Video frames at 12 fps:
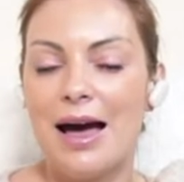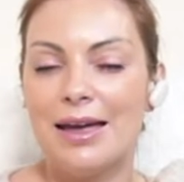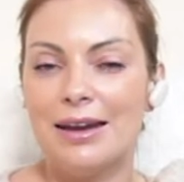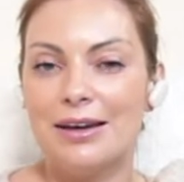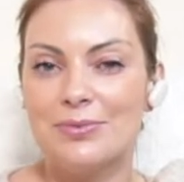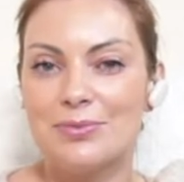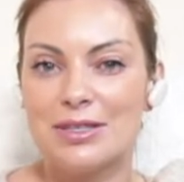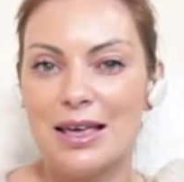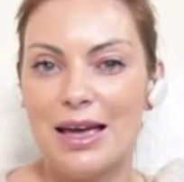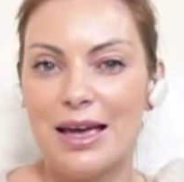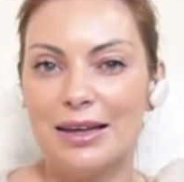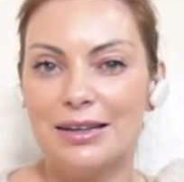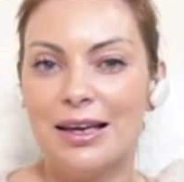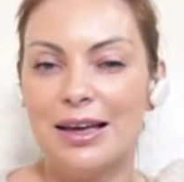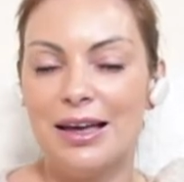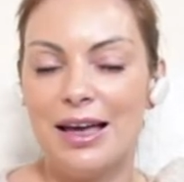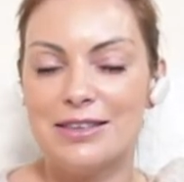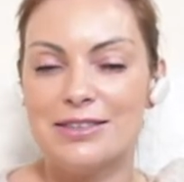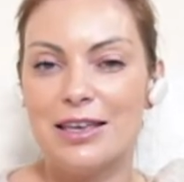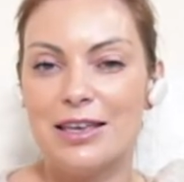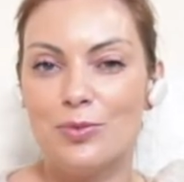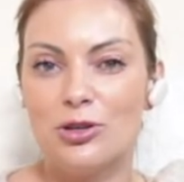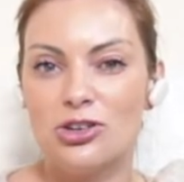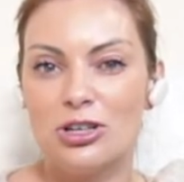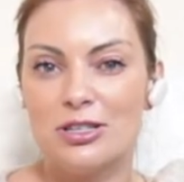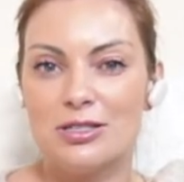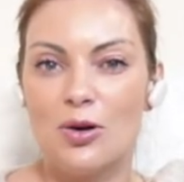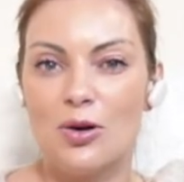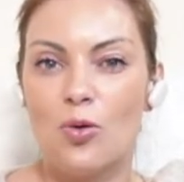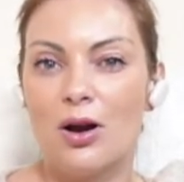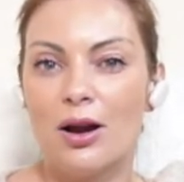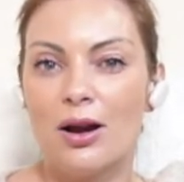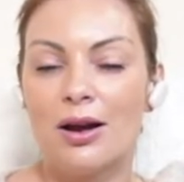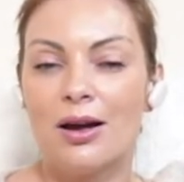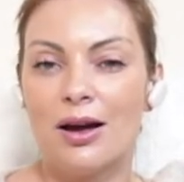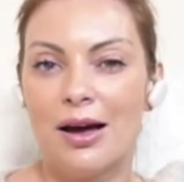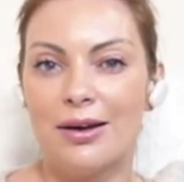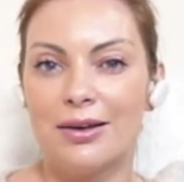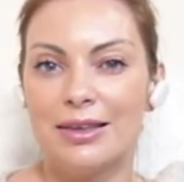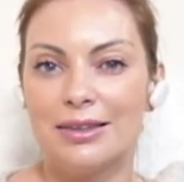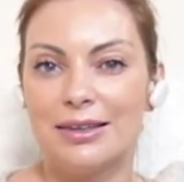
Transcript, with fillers: items and as images or uh,